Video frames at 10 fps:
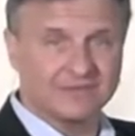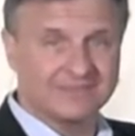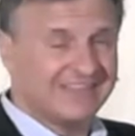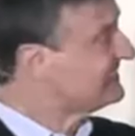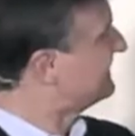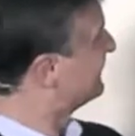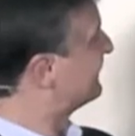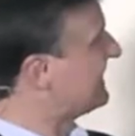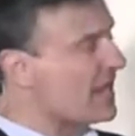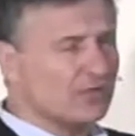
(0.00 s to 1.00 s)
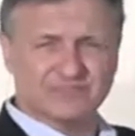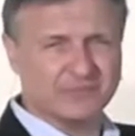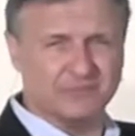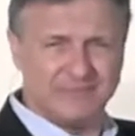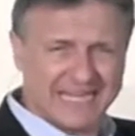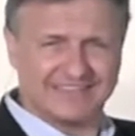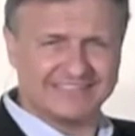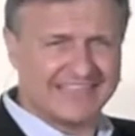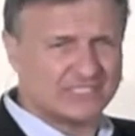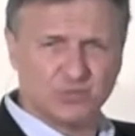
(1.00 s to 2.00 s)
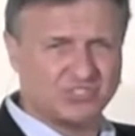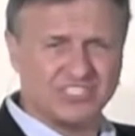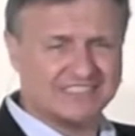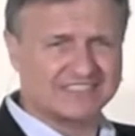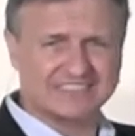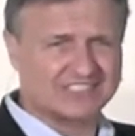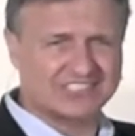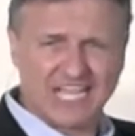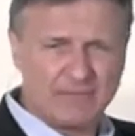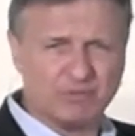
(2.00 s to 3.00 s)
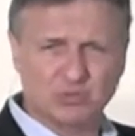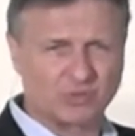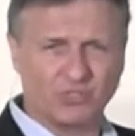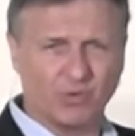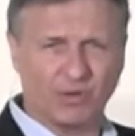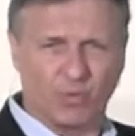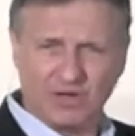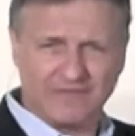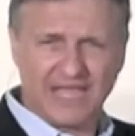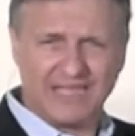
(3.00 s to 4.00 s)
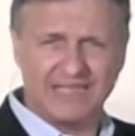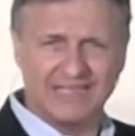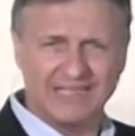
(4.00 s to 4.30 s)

doesn't sound to me that that's what Jesus' disciples were doing, were they?